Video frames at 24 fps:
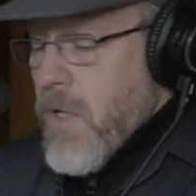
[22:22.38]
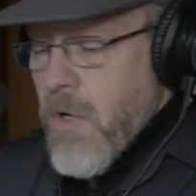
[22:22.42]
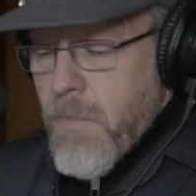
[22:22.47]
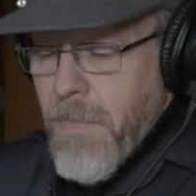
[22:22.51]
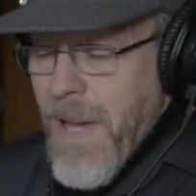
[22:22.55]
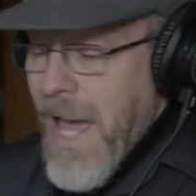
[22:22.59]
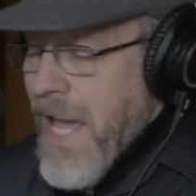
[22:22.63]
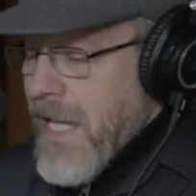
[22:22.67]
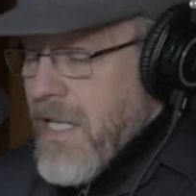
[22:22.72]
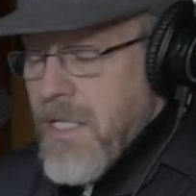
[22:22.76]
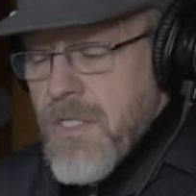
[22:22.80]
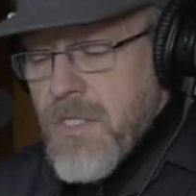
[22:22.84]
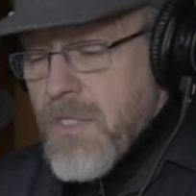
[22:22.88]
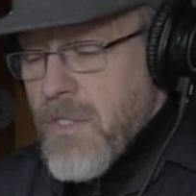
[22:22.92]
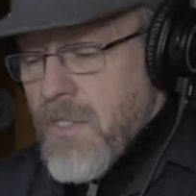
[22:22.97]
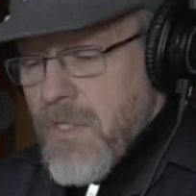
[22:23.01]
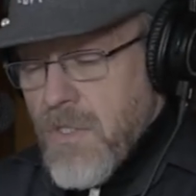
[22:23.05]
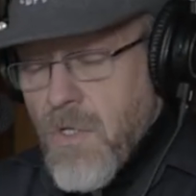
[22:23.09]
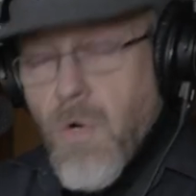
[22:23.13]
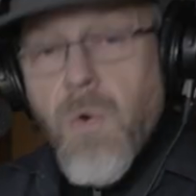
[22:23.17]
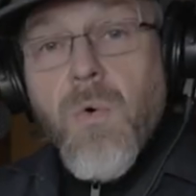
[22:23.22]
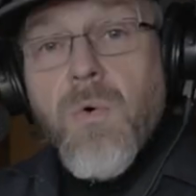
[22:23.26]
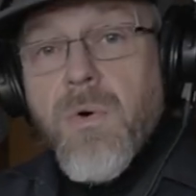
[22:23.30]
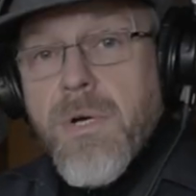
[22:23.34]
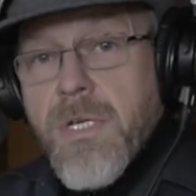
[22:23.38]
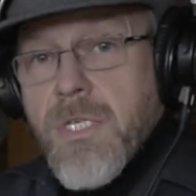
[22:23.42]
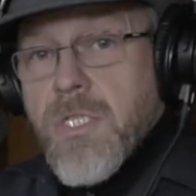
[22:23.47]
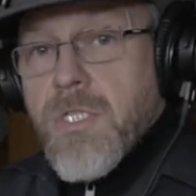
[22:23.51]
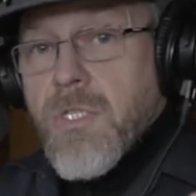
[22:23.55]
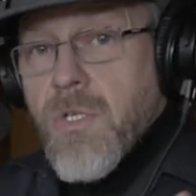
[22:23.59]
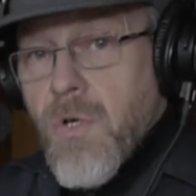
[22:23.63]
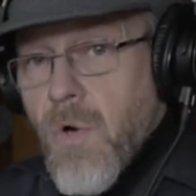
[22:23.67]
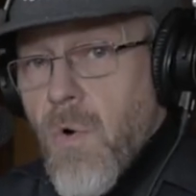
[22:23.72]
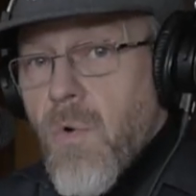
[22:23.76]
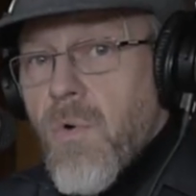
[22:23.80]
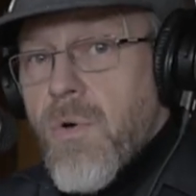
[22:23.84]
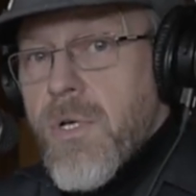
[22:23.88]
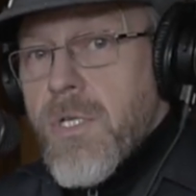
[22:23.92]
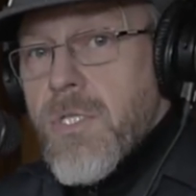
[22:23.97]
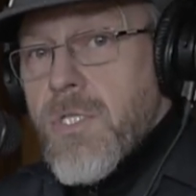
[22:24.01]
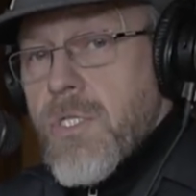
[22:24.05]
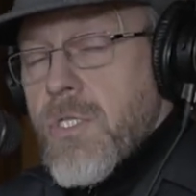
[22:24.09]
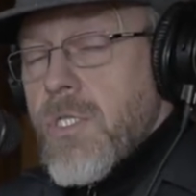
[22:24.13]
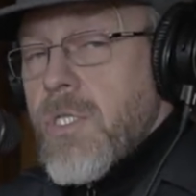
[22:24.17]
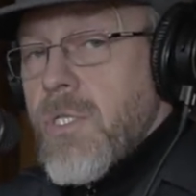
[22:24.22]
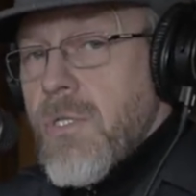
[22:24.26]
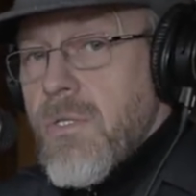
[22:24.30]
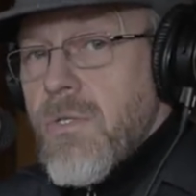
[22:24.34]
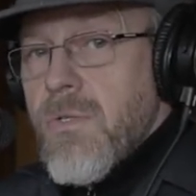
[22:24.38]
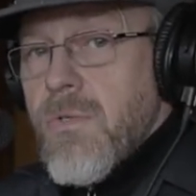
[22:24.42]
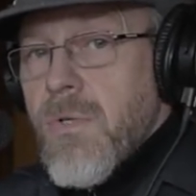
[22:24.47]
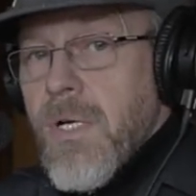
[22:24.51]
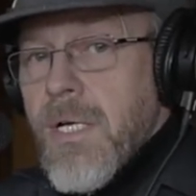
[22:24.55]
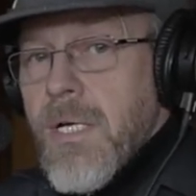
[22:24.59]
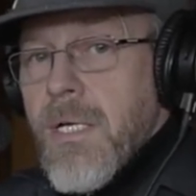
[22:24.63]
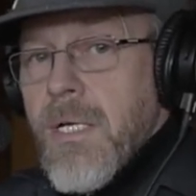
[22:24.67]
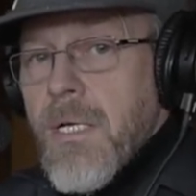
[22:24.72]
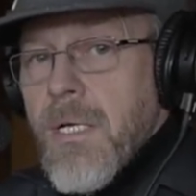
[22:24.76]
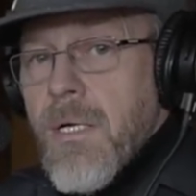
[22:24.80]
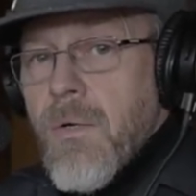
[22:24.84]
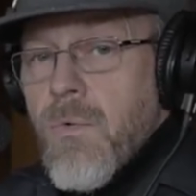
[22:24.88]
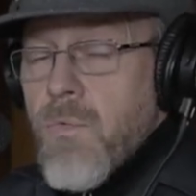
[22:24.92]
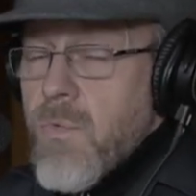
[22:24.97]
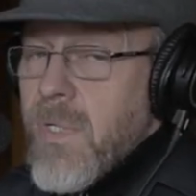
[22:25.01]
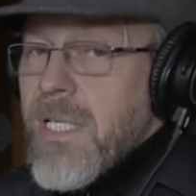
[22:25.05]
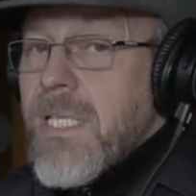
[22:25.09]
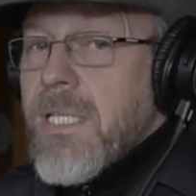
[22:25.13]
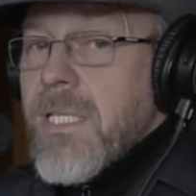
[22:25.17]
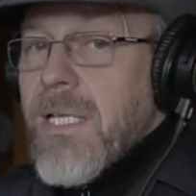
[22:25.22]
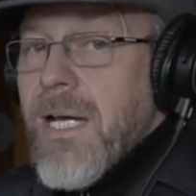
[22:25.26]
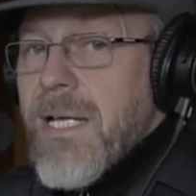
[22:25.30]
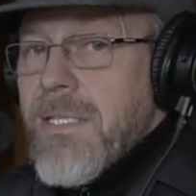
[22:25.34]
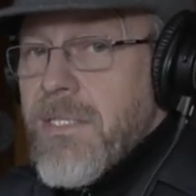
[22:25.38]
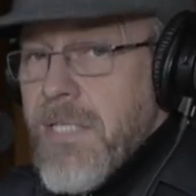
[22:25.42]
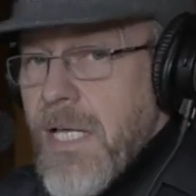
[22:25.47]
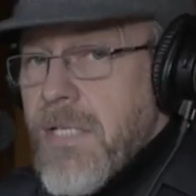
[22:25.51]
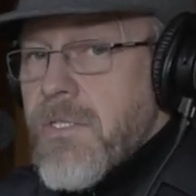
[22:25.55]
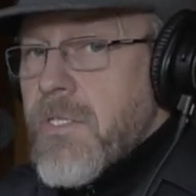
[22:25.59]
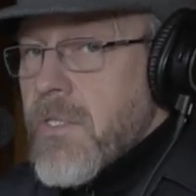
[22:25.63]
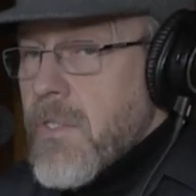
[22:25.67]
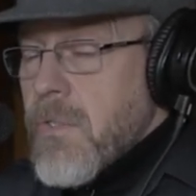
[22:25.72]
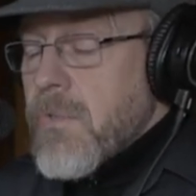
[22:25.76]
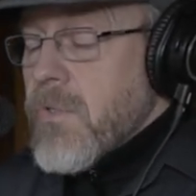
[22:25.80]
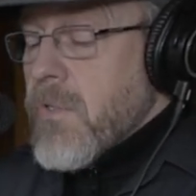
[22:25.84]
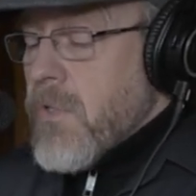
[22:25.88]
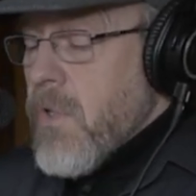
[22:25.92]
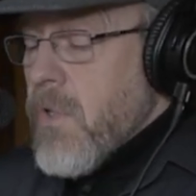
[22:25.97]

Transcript: go back into the chorus. Chorus 2, really identical to